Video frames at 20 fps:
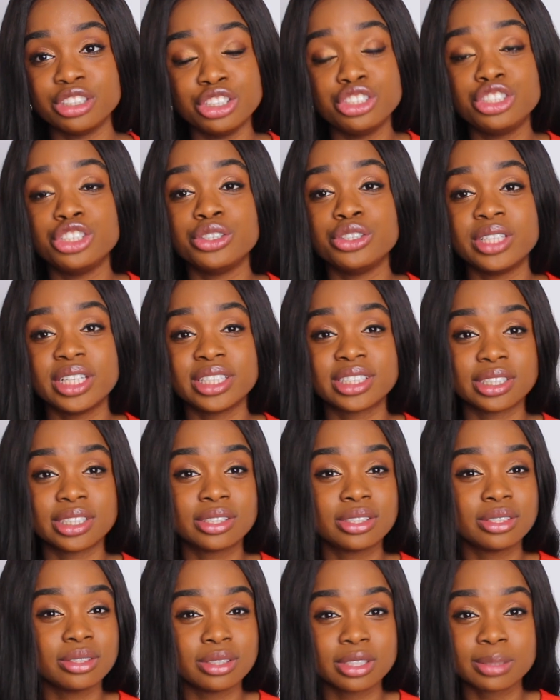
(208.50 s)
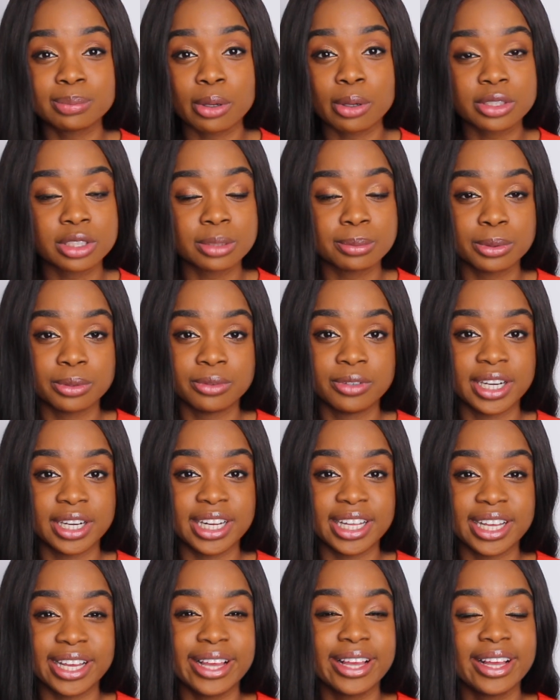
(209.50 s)
do this as soon as possible,
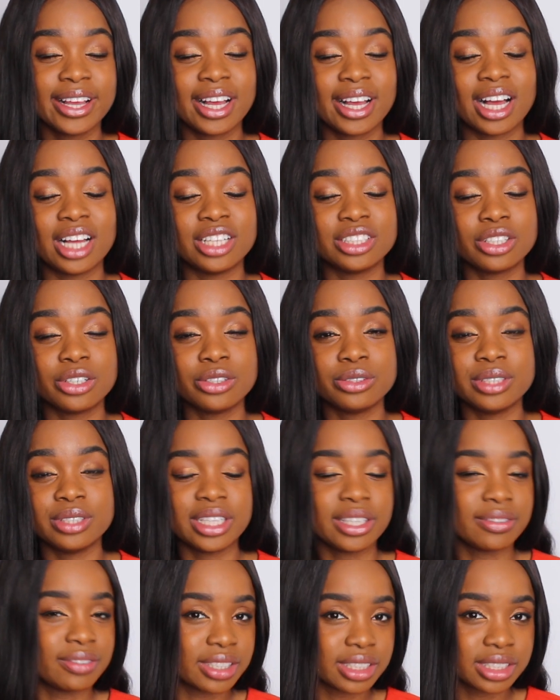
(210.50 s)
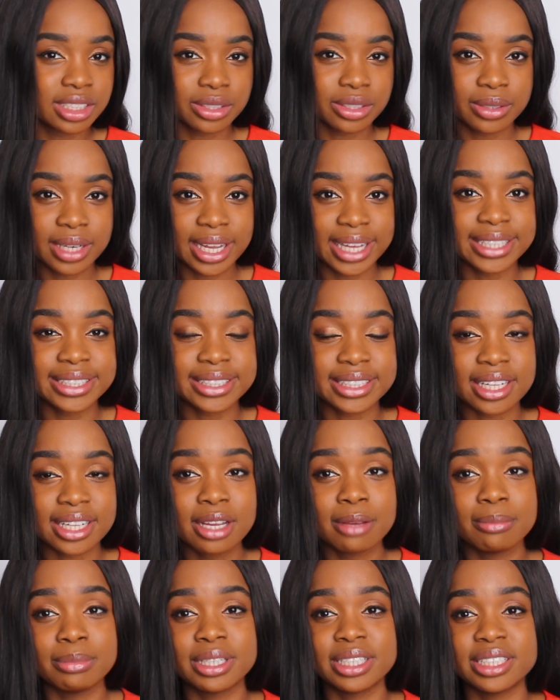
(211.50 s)
really, and don't leave it until late,
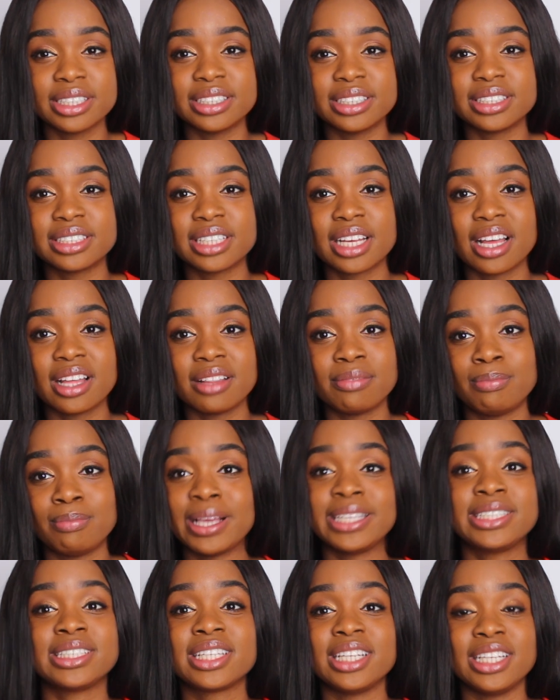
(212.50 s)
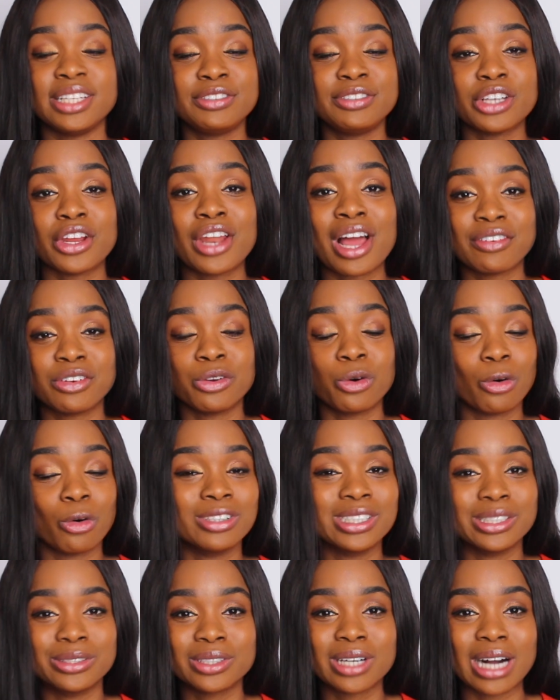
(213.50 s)
because basically if you don't have an
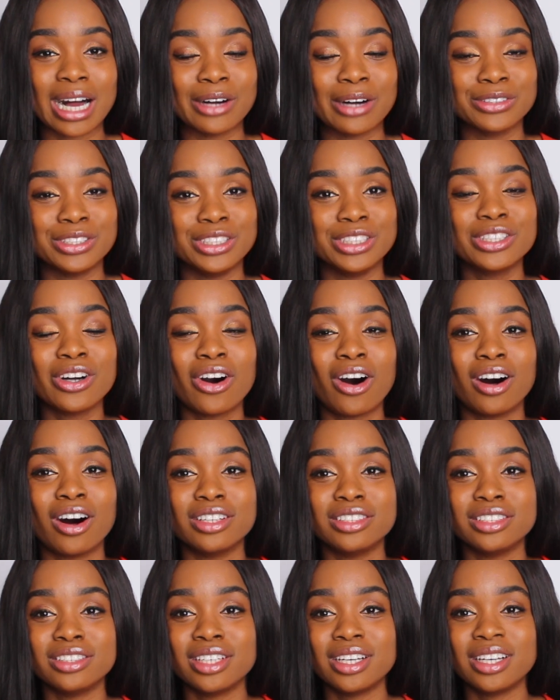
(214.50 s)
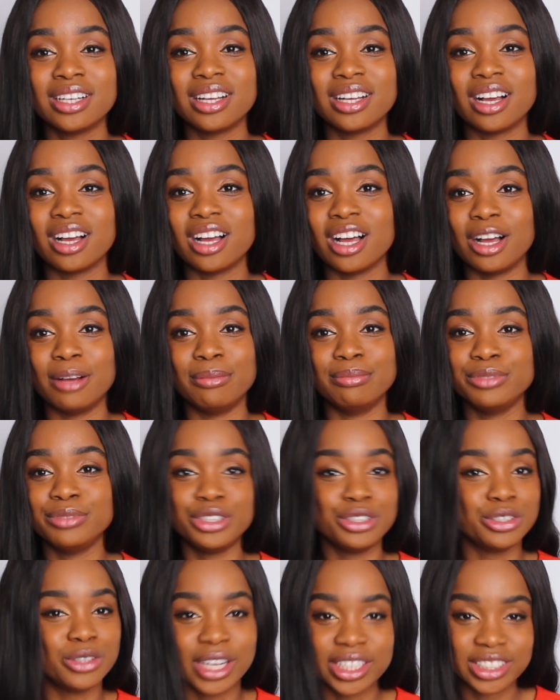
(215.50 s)
Oriel account, you can't do
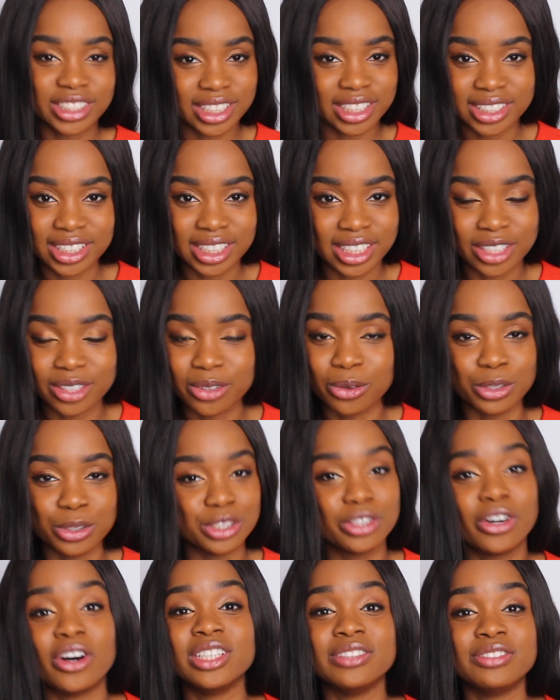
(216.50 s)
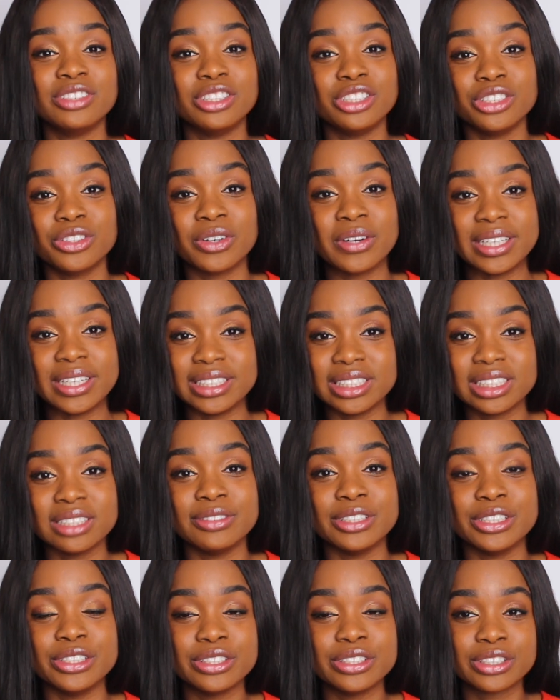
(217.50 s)
your SJT, or you can't even do your
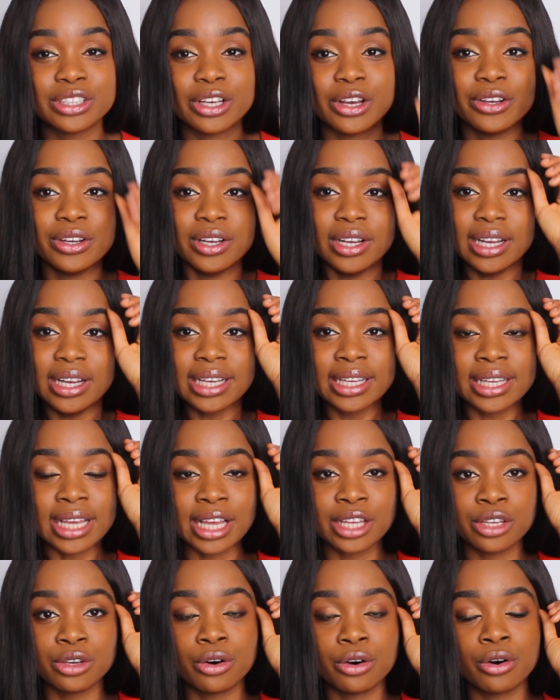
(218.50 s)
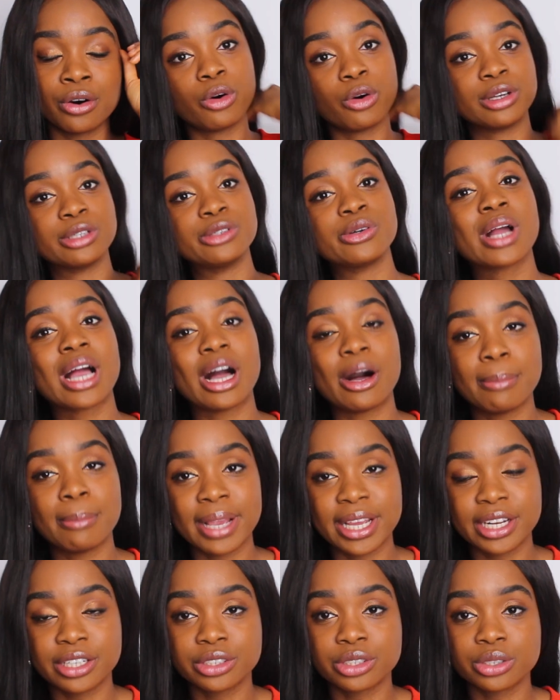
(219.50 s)
interview. So get your Oriel account
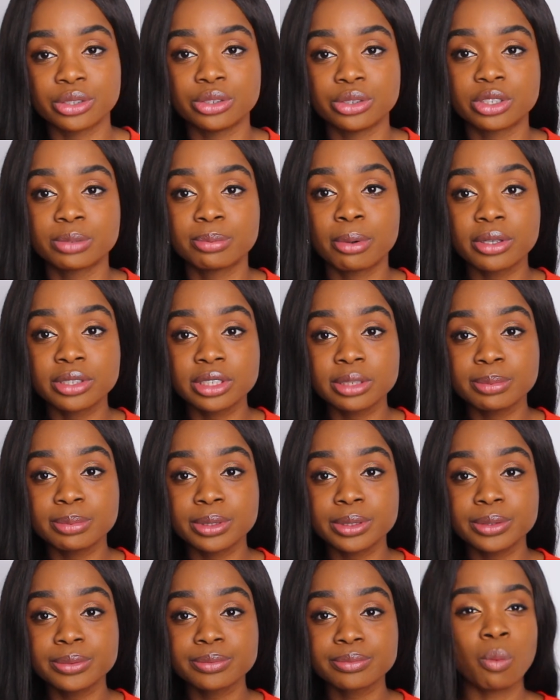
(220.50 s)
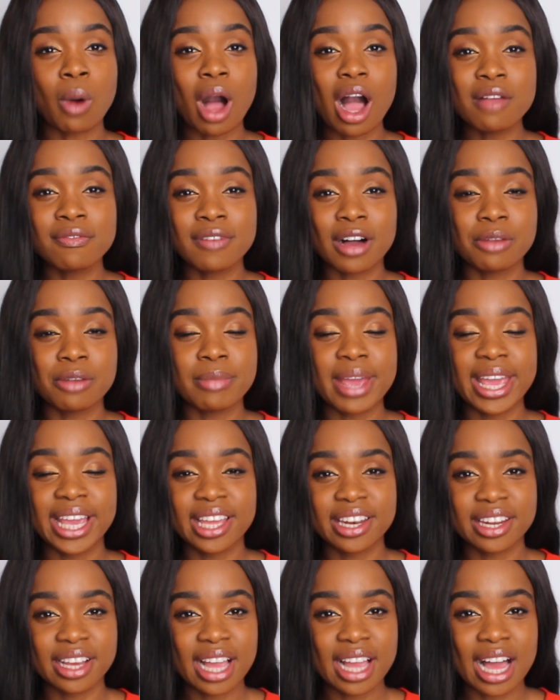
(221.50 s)
made as soon as possible. I found
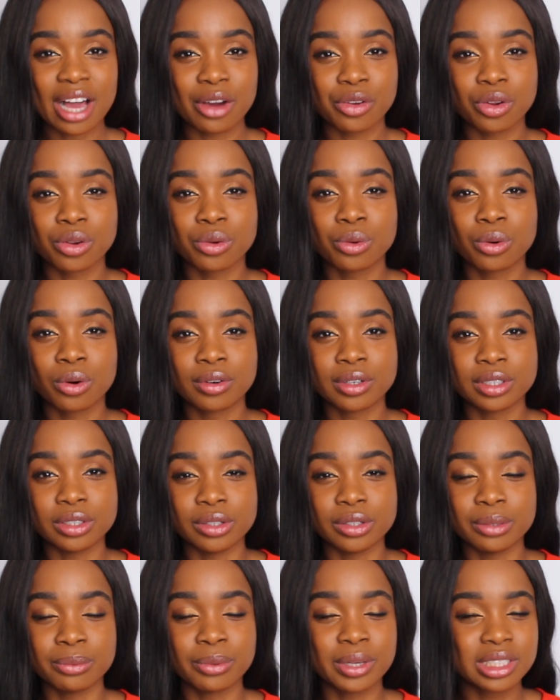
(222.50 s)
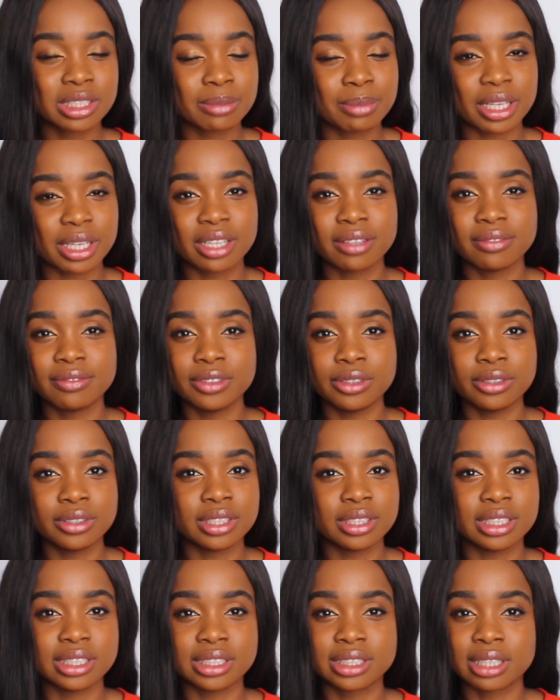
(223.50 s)
making an account on Oriel, it was a bit
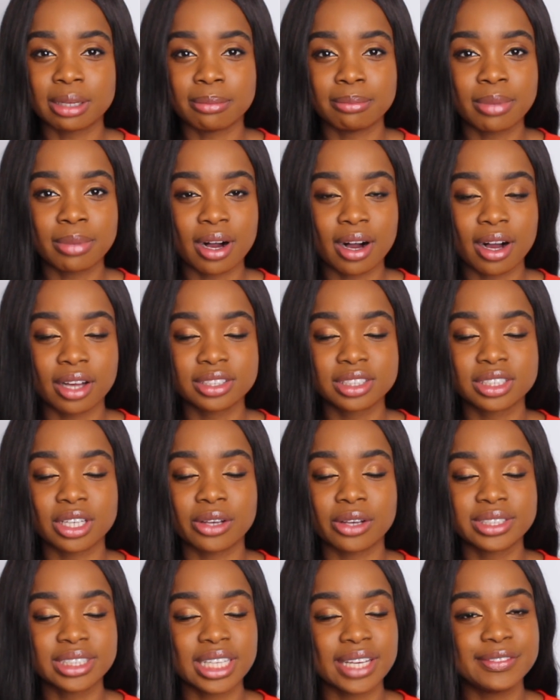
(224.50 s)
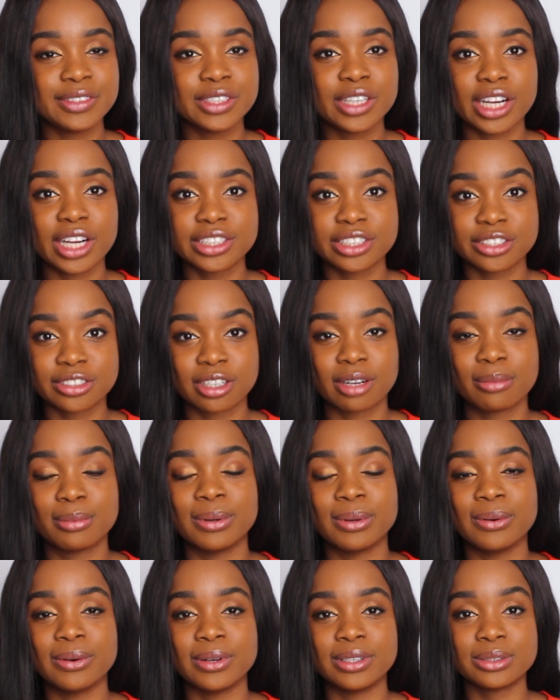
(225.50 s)
confusing in some parts, so I'll save you guys the
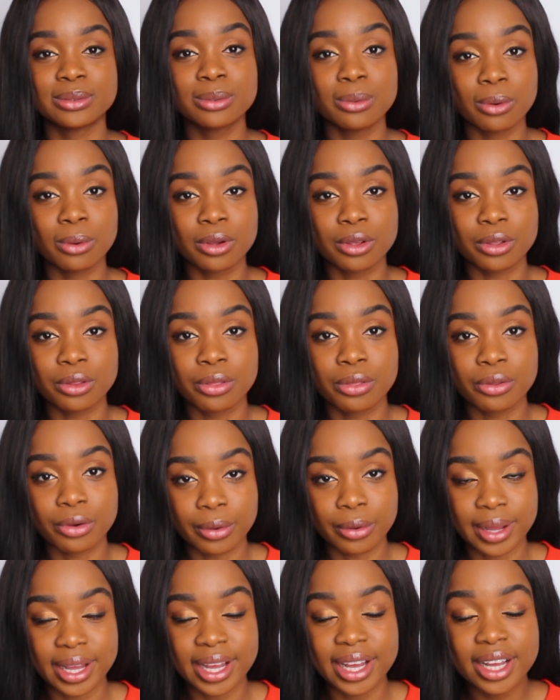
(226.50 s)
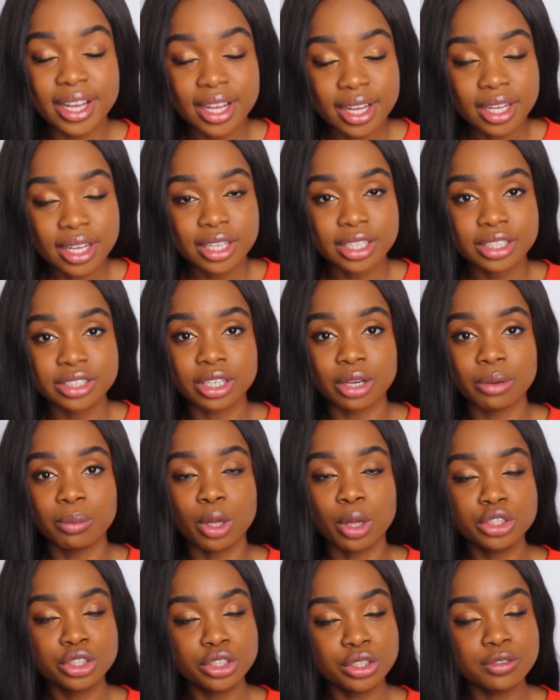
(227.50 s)
trouble and talk you through it. So
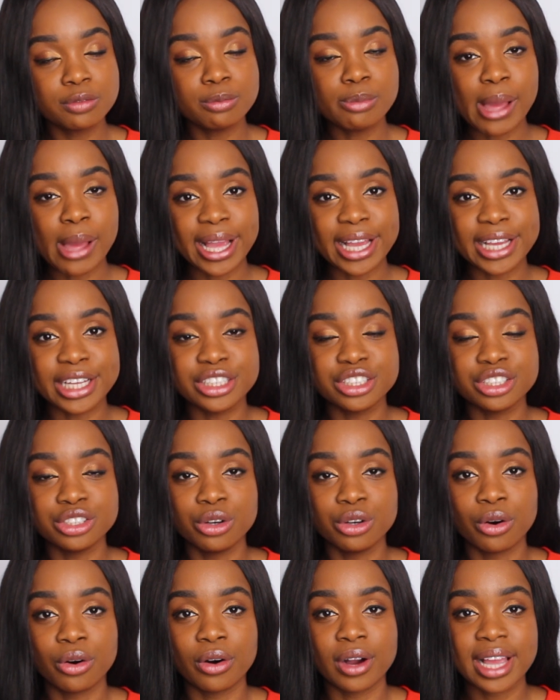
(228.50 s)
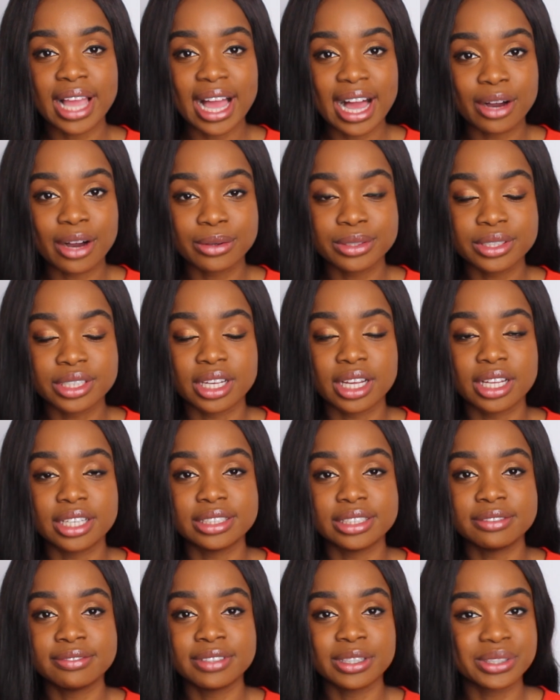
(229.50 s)
once you've made your account
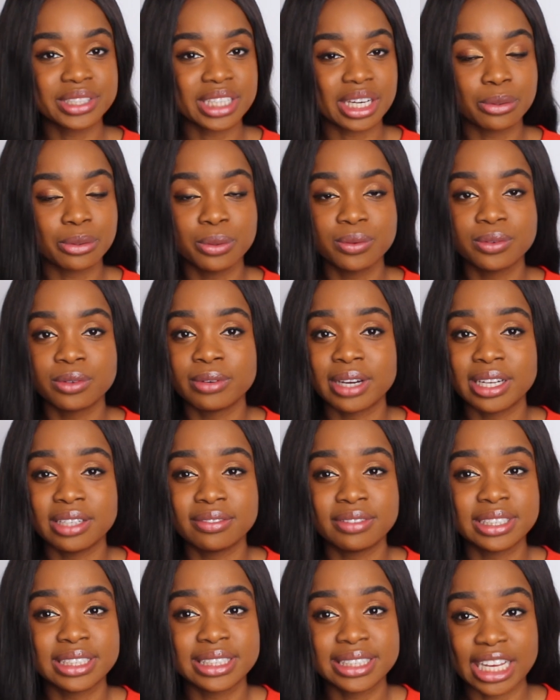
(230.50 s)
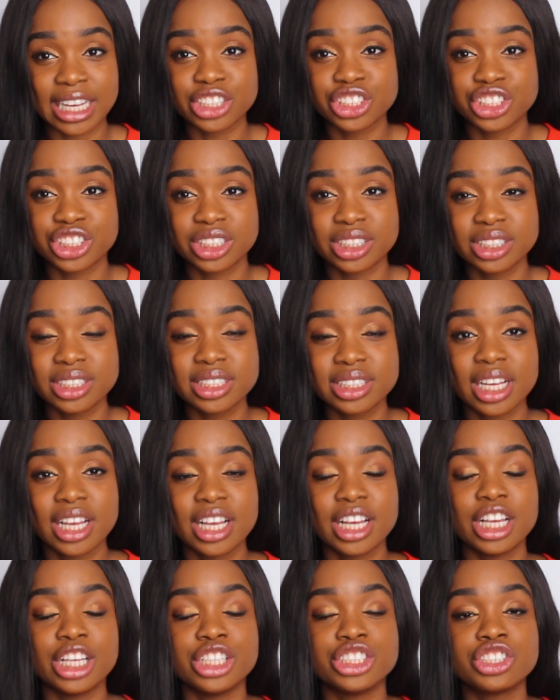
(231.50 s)
and filled out all the relevant sections,
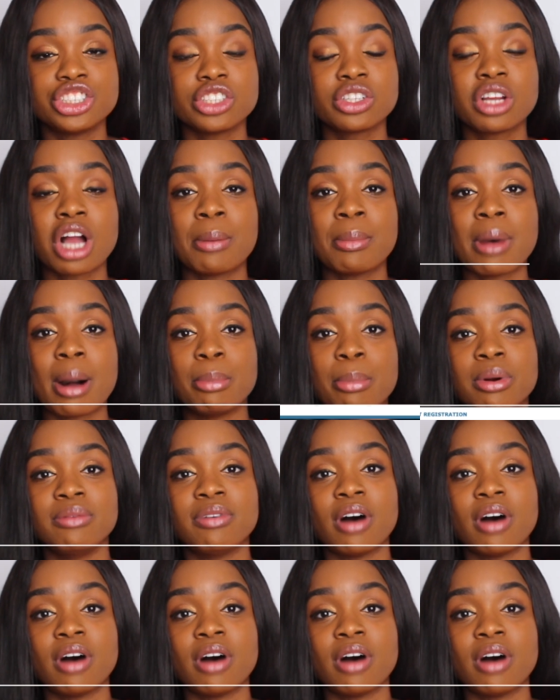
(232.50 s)
it should come up with